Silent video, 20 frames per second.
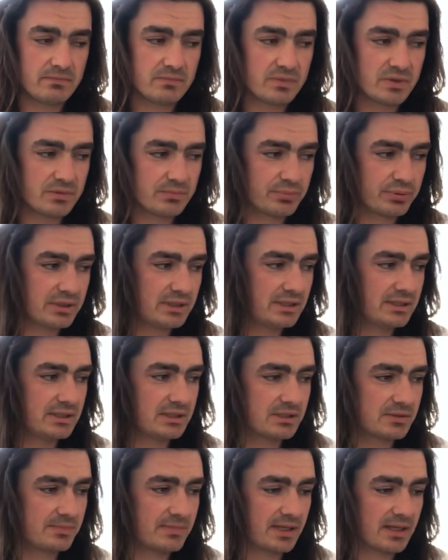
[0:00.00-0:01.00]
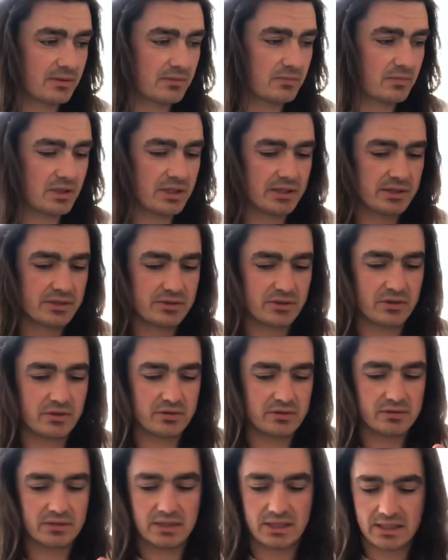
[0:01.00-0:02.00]
completely spec-wise
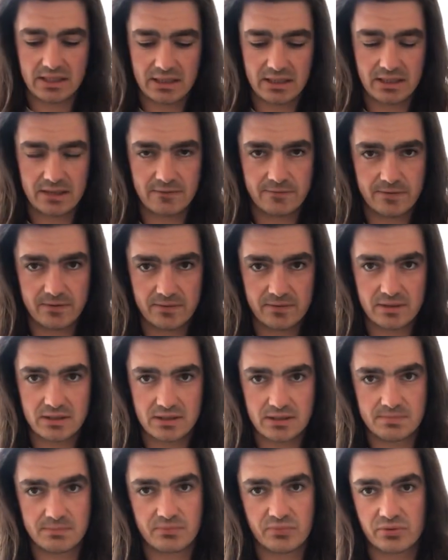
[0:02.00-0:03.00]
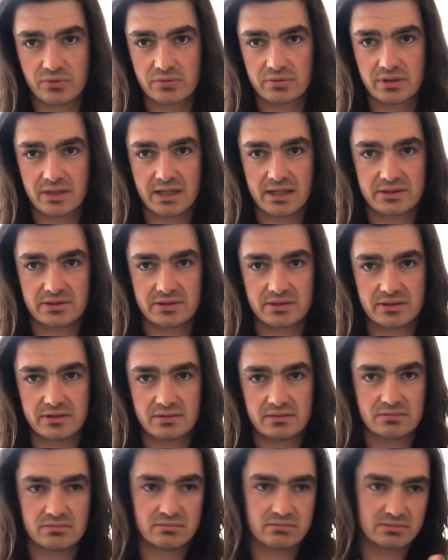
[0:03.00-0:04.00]
on a 50s broadcaster
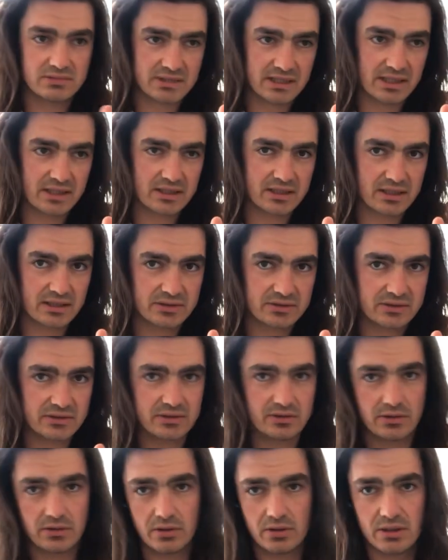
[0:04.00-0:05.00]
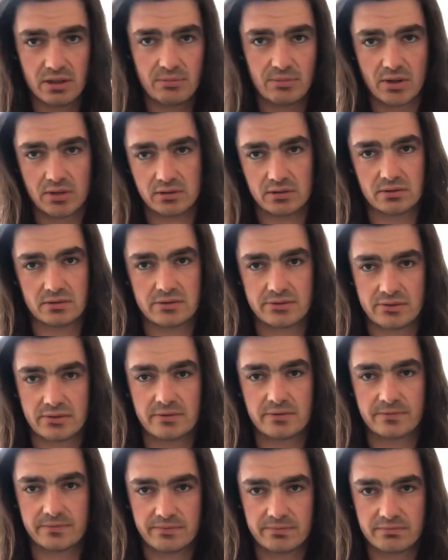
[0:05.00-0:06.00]
Telecaster, early model sort
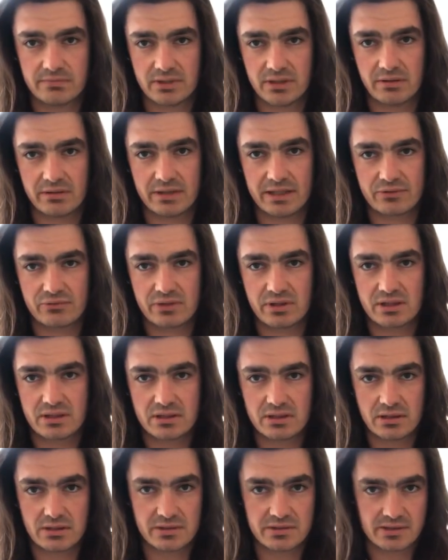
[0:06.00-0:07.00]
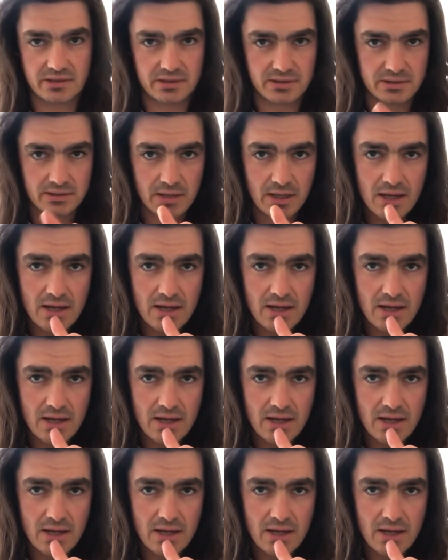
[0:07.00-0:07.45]
of, electric guitar designs.